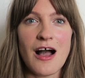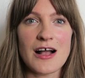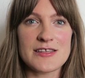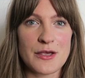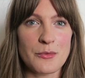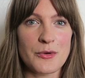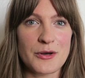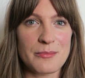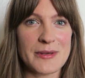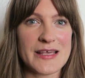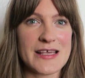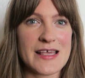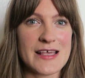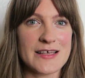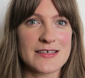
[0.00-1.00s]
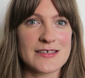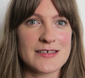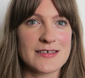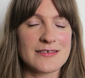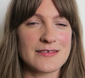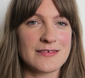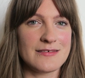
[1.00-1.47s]
I don't want to be,
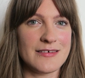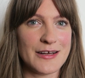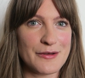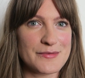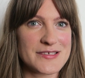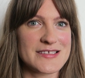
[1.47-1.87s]
you know,